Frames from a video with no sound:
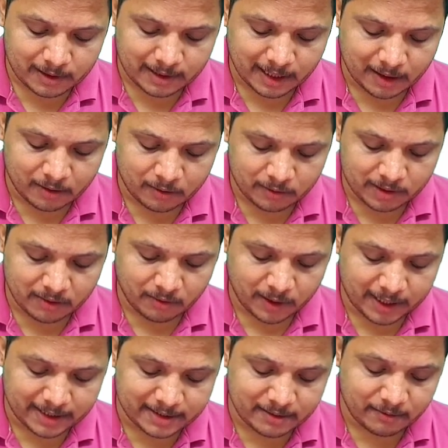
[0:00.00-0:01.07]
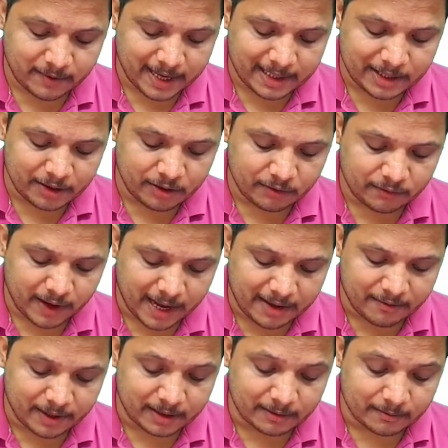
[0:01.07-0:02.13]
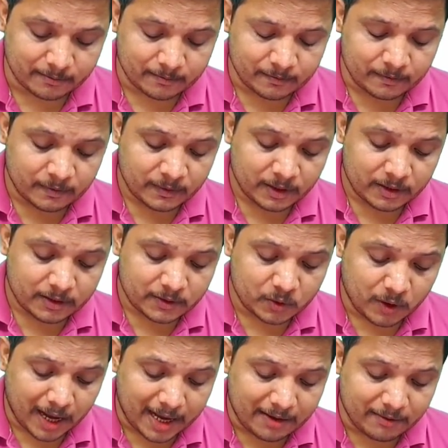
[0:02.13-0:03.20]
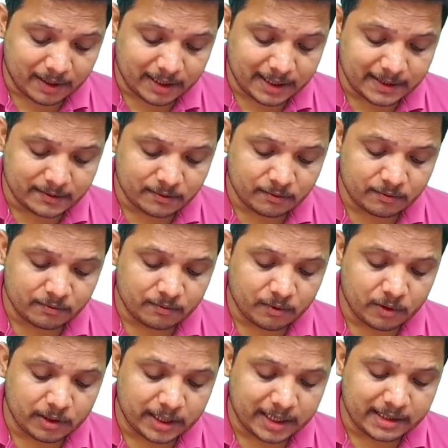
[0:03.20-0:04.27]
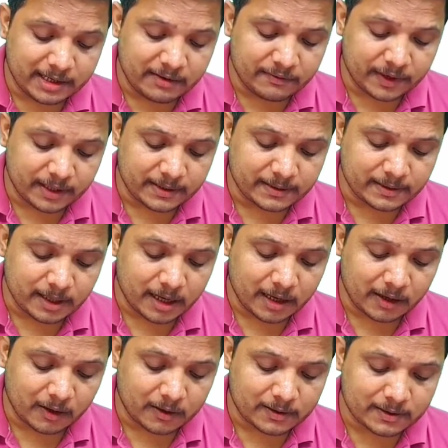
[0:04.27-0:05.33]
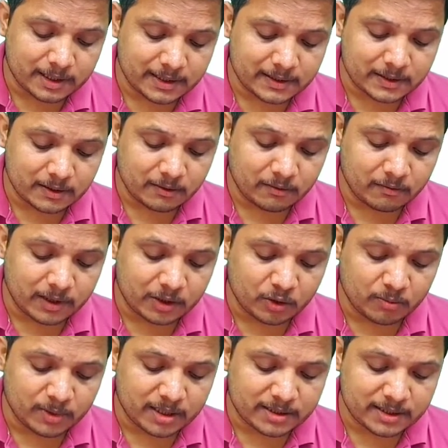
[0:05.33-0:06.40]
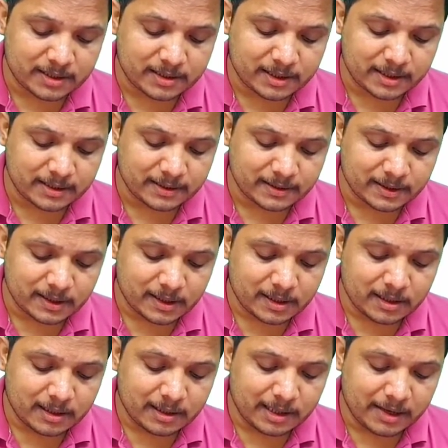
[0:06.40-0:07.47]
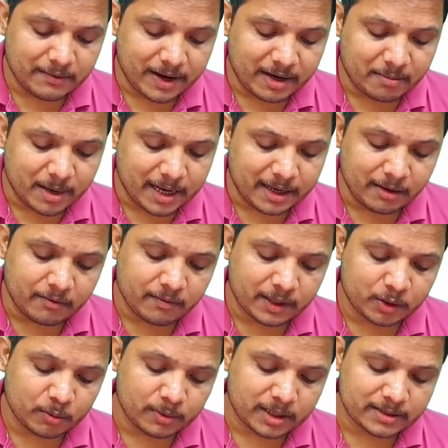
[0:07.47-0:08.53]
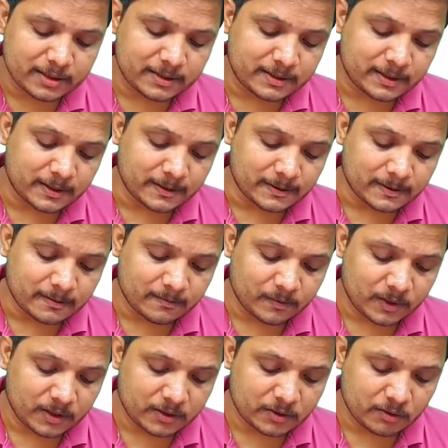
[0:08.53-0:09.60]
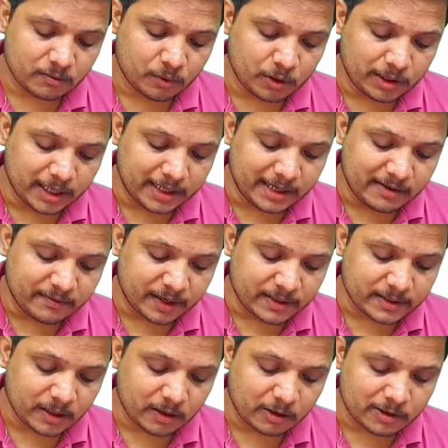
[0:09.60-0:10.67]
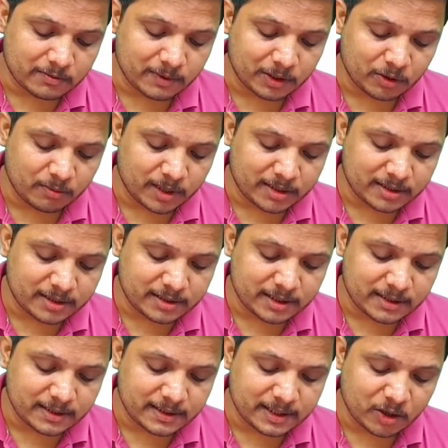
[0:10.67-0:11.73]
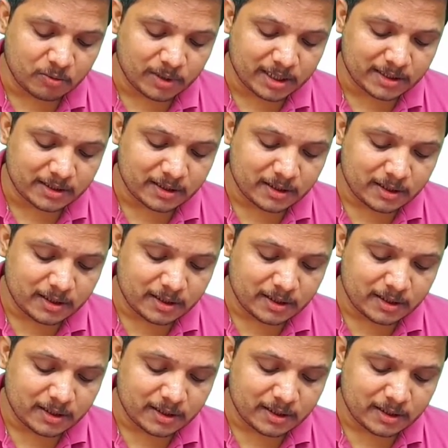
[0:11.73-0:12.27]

Now the what is the value of I1? So I1 is voltage difference across this 1 ohm resistance divided by 1 ohm resistance. So voltage difference across 1 ohm resistance is how much?